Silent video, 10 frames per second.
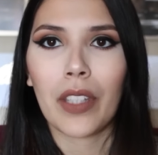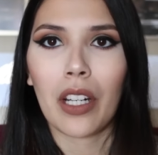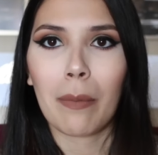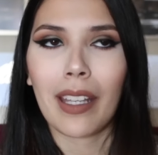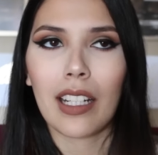You
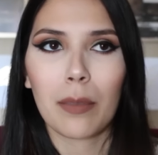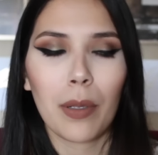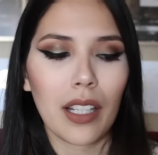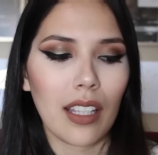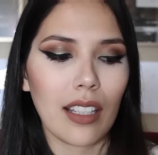know what I mean? It's
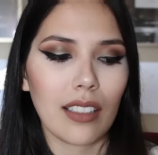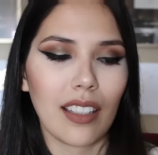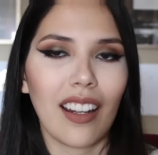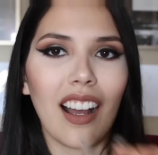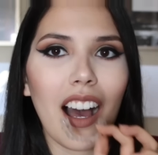pretty easy.
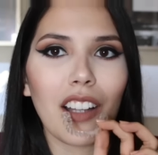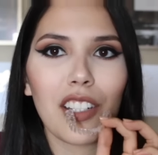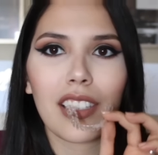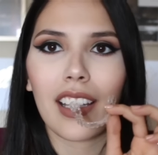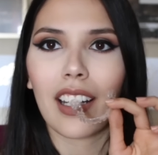And then I'll
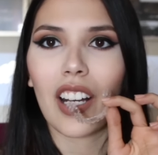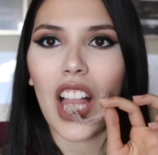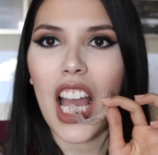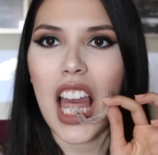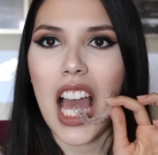just like go
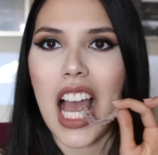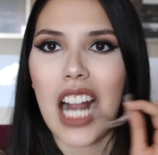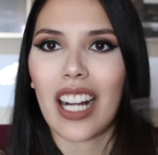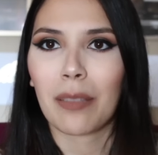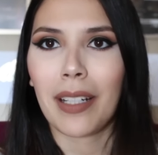like that
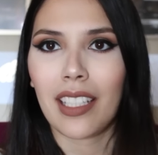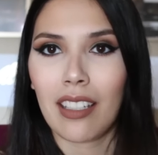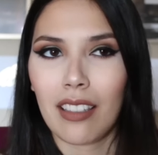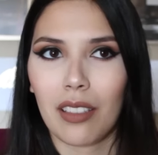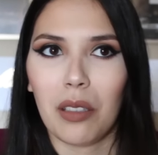across my
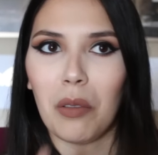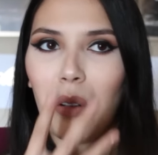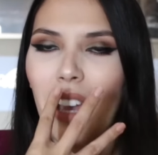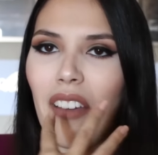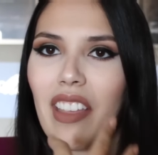teeth so it
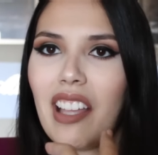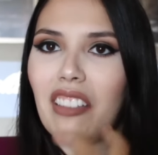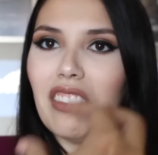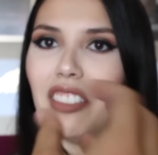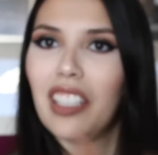won't have that
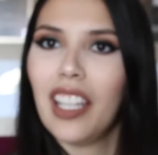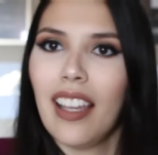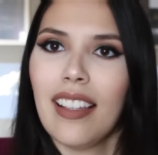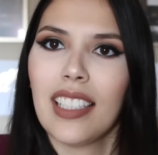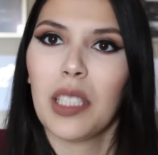little
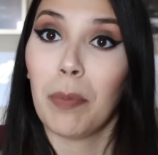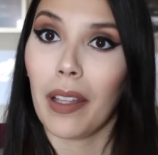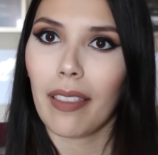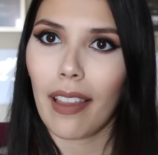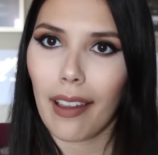
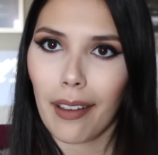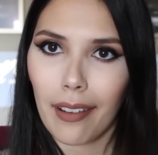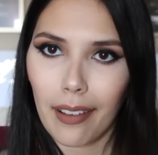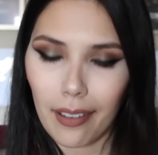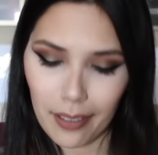spit
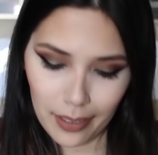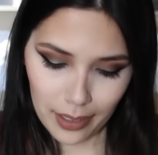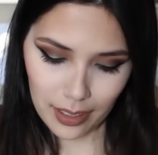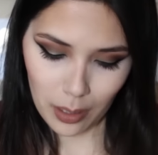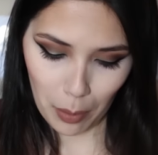line.
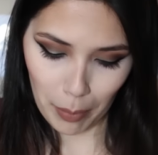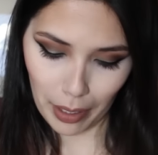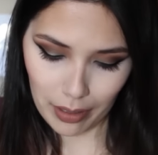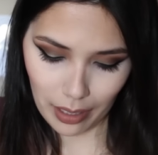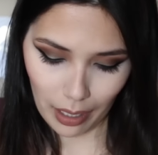So
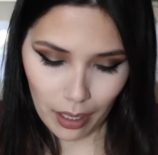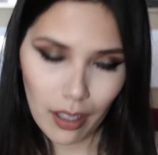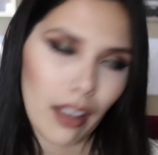embarrassing.